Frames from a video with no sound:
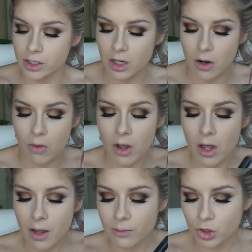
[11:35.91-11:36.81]
So
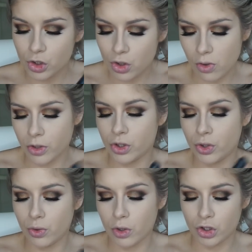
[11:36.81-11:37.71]
I'm just going
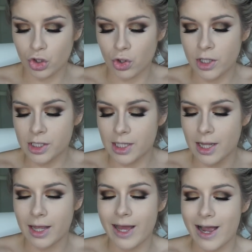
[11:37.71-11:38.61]
to trust
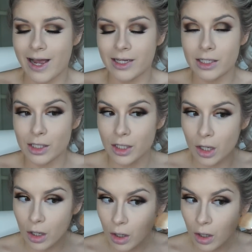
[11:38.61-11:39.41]
that.